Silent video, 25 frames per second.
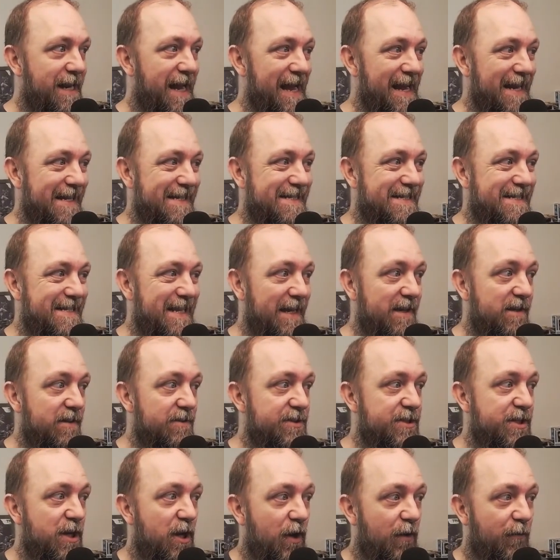and it
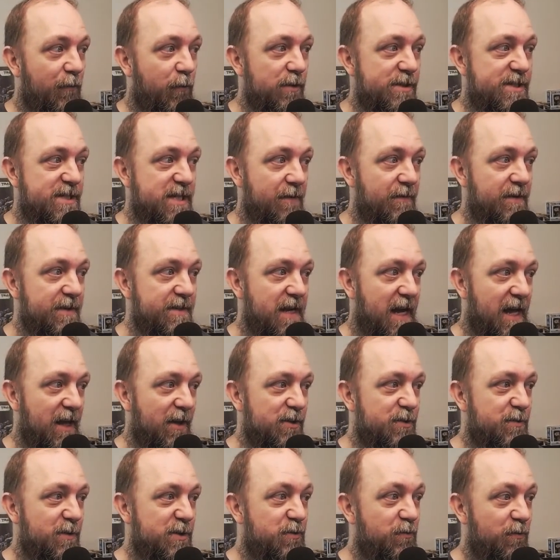sells for seven
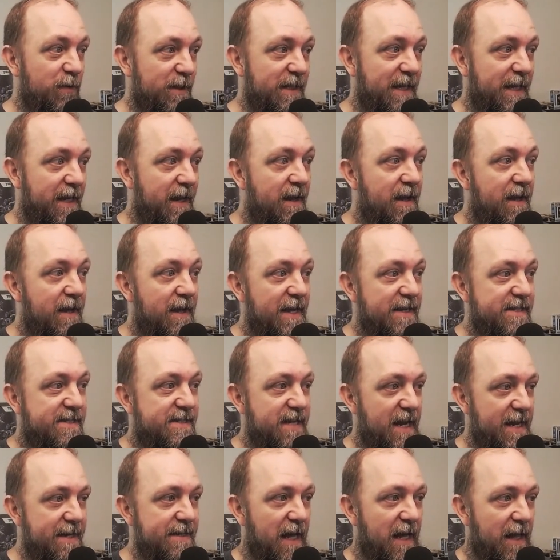dollars, which really is
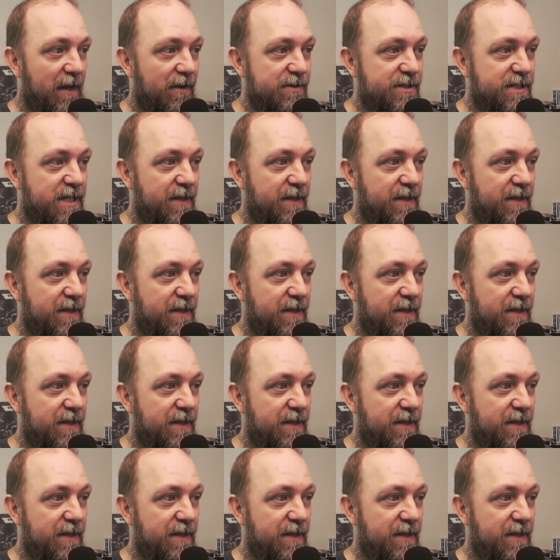ten dollars,